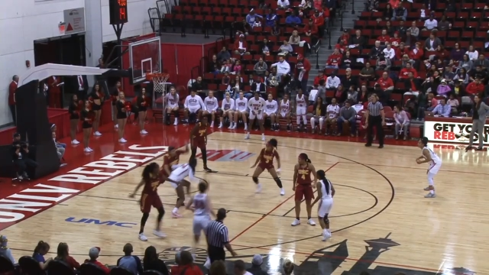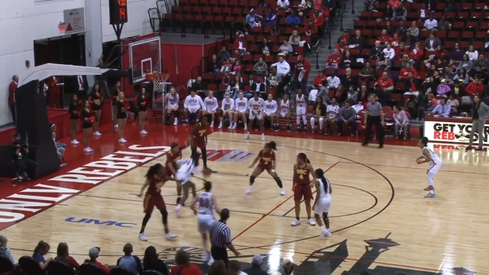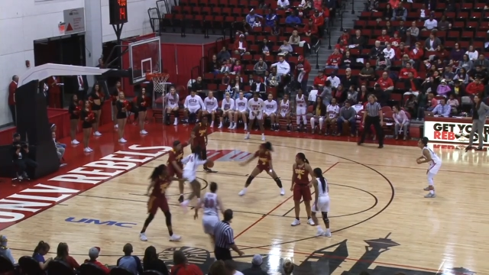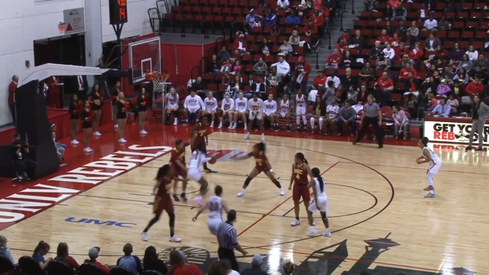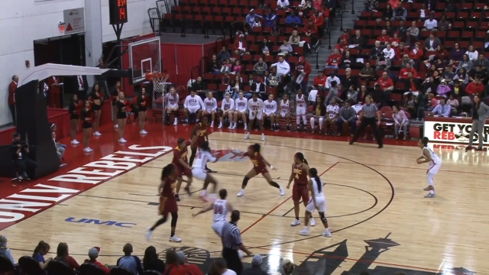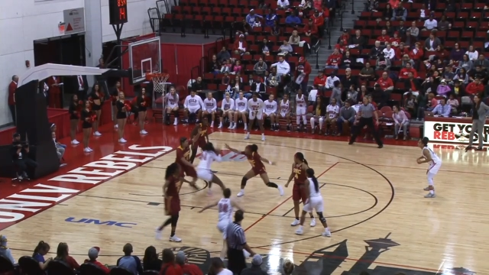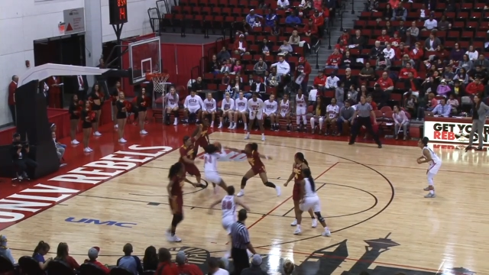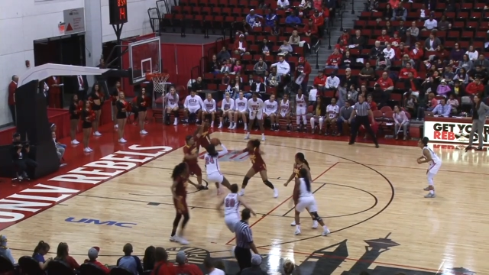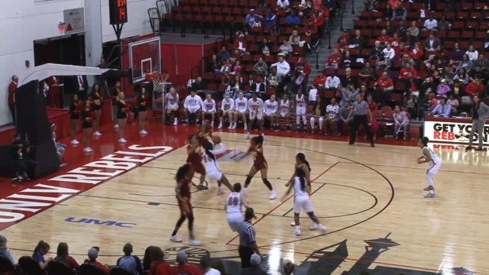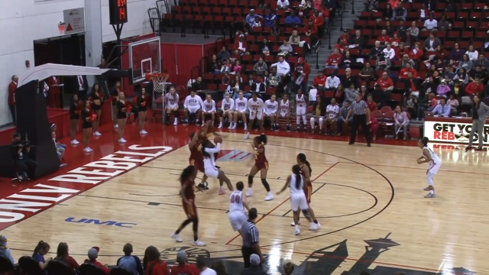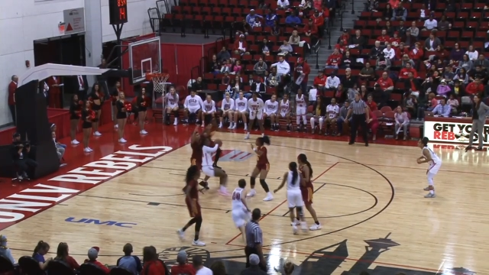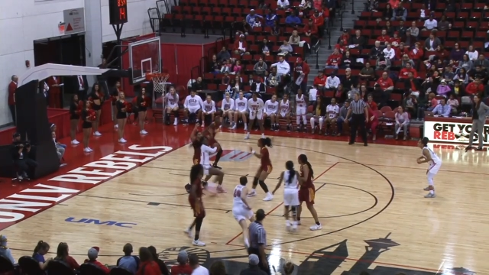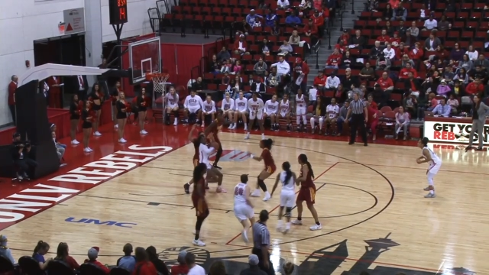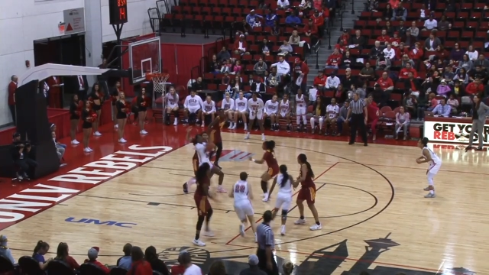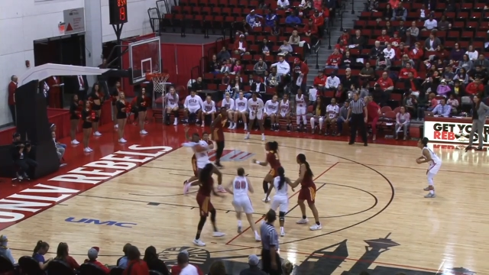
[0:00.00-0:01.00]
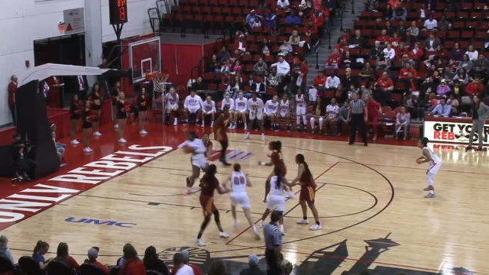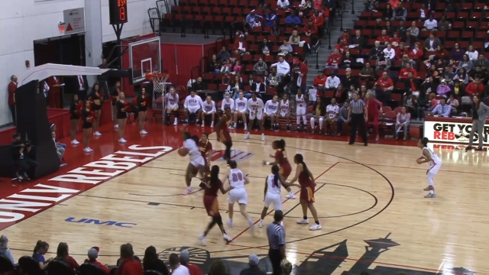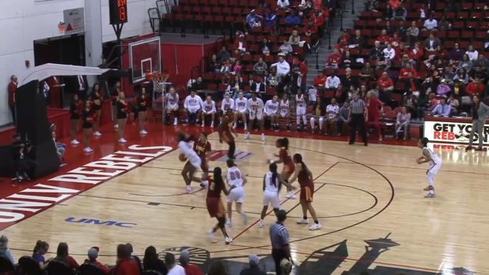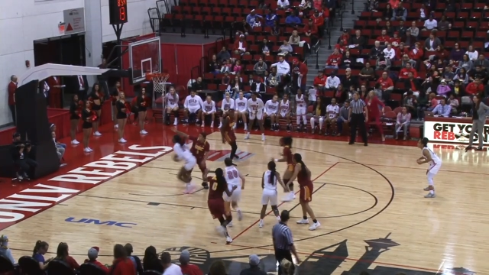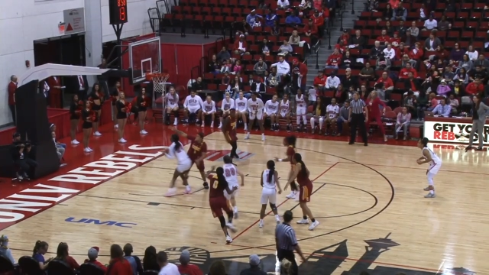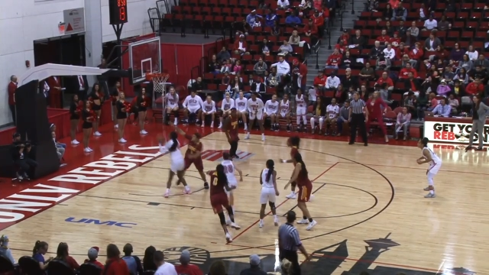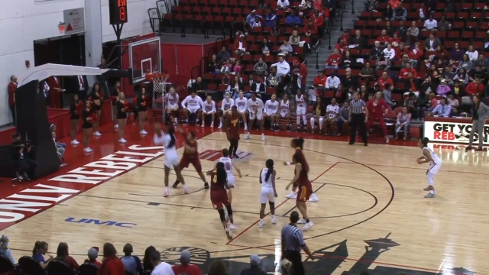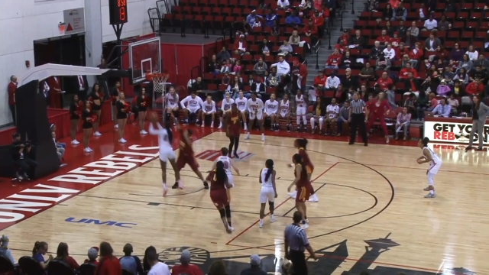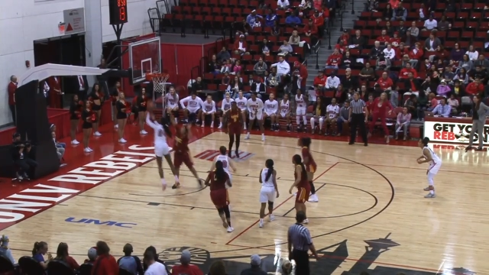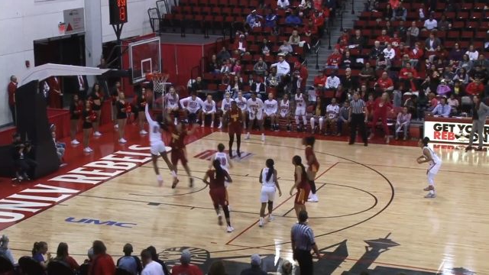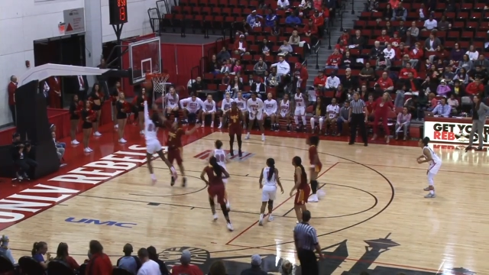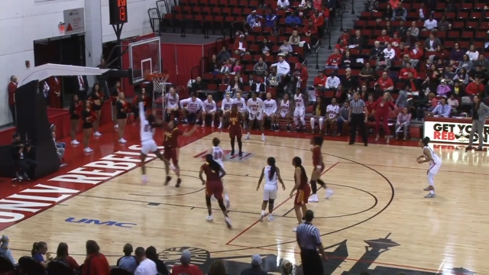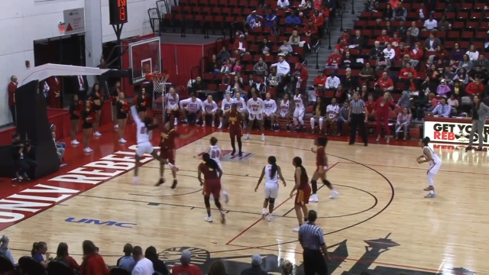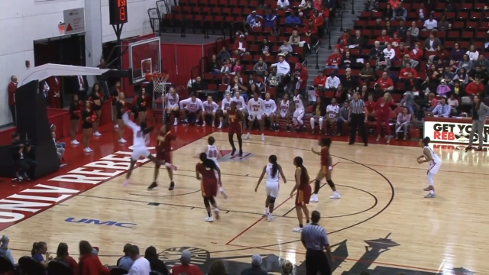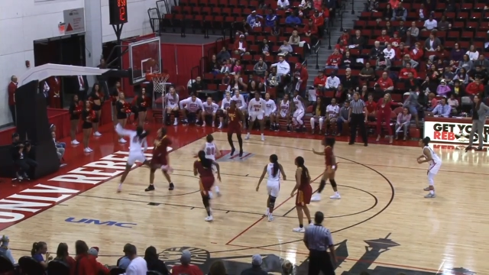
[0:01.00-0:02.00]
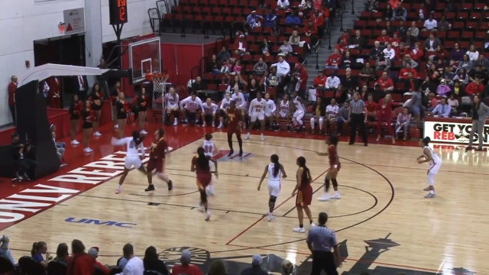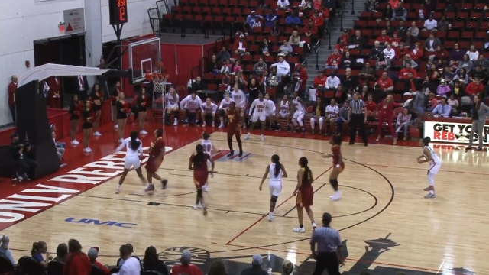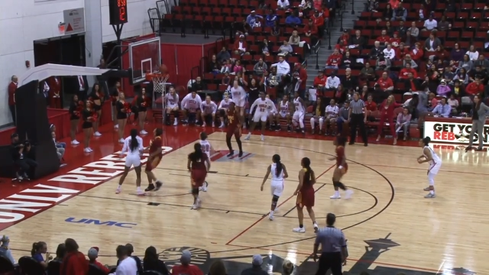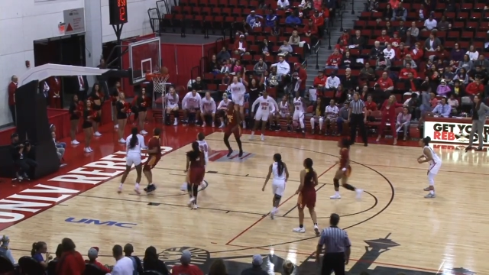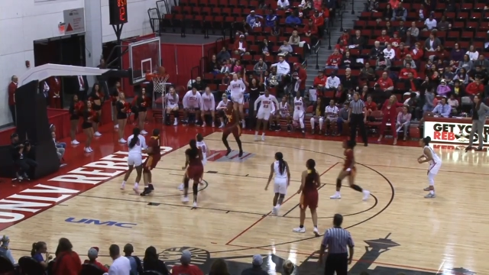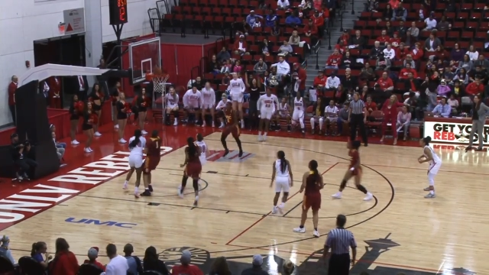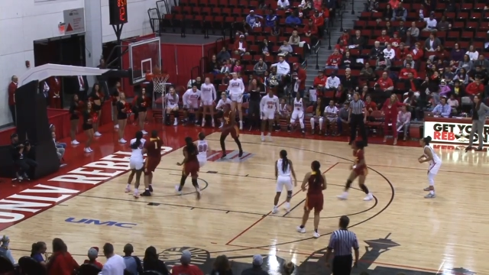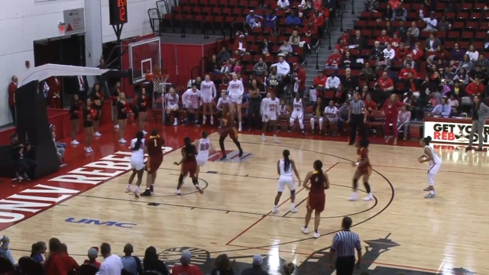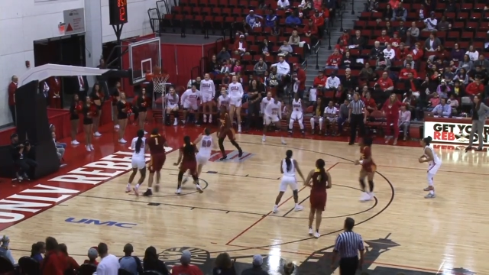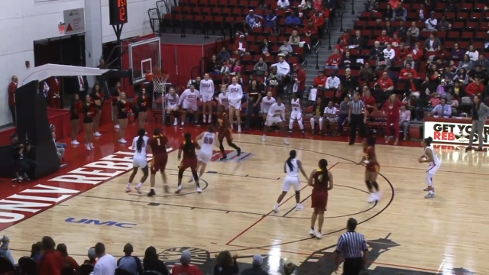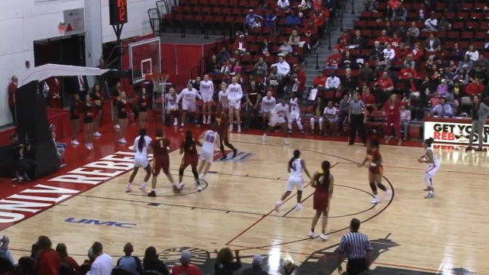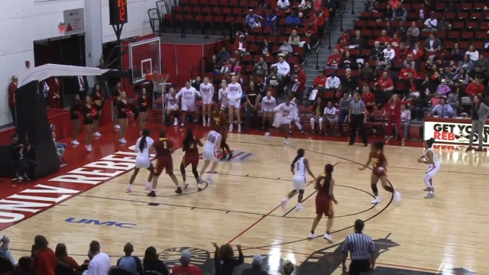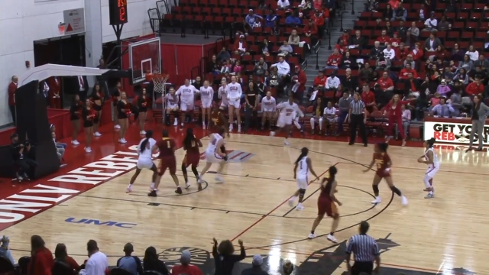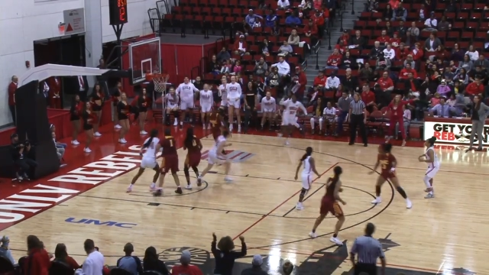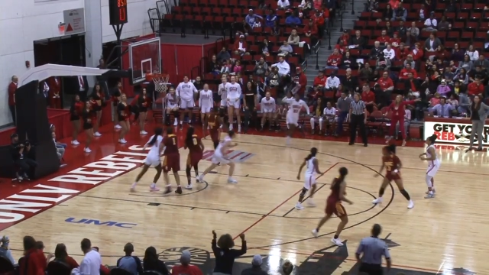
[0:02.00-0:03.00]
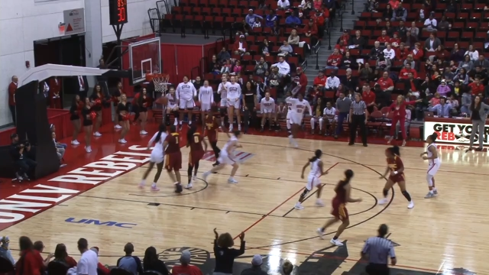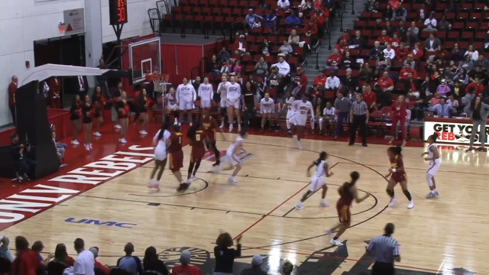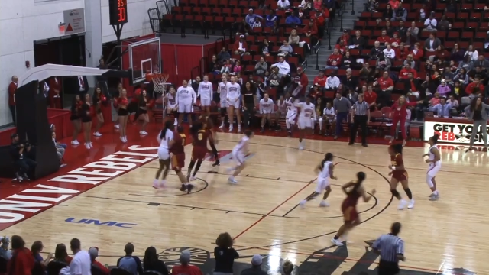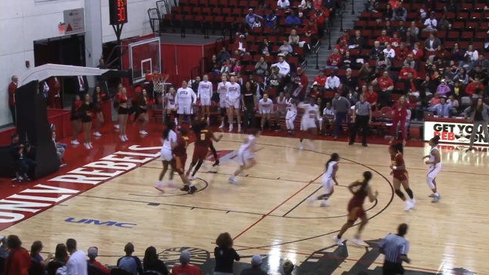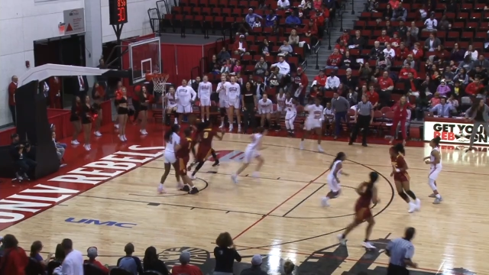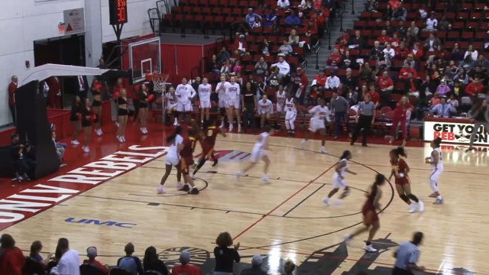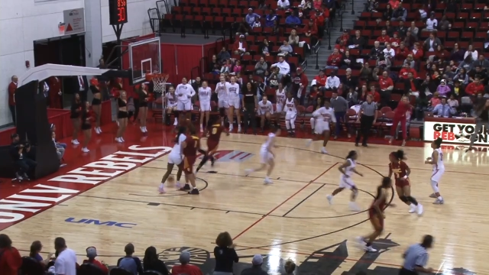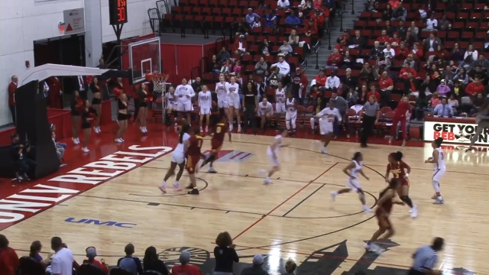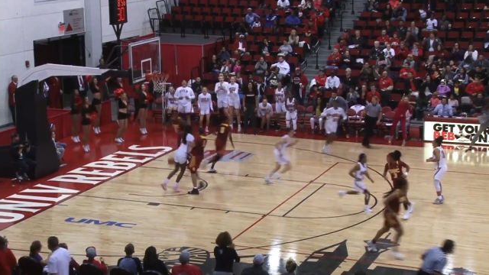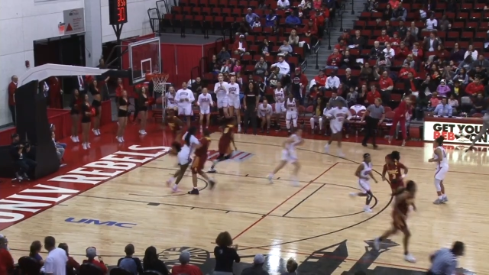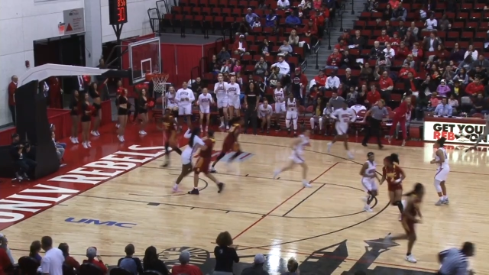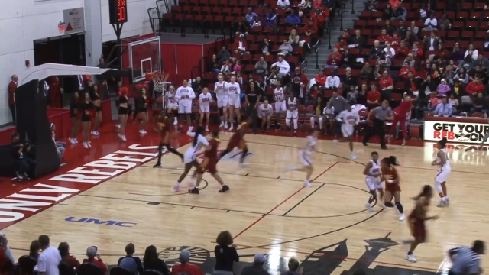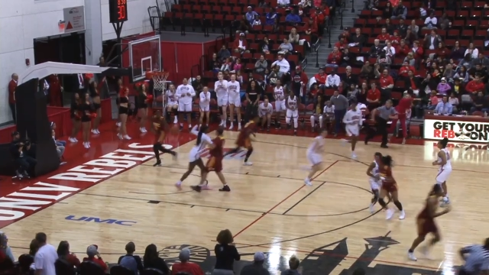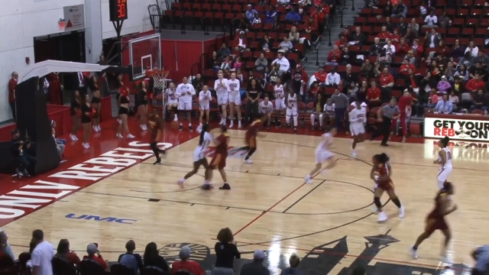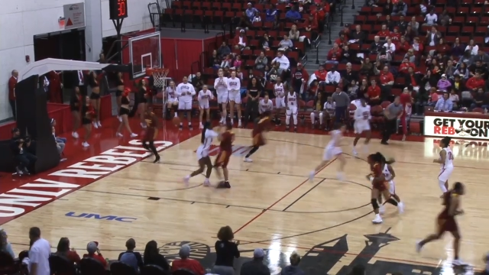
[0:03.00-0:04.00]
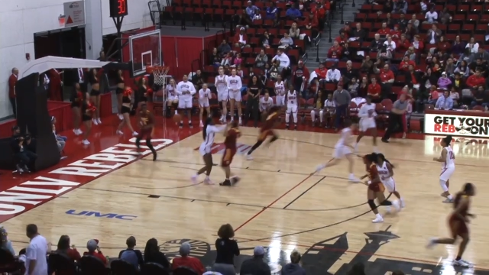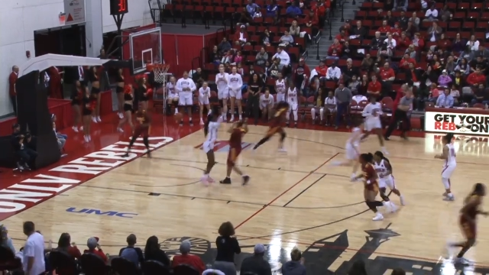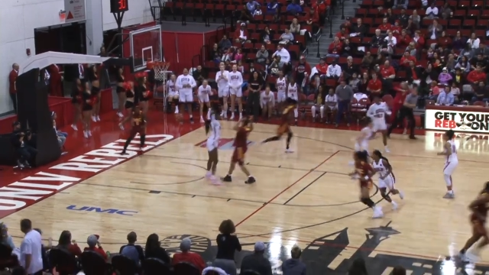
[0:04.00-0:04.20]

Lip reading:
No face is visible, so there are no lips to read.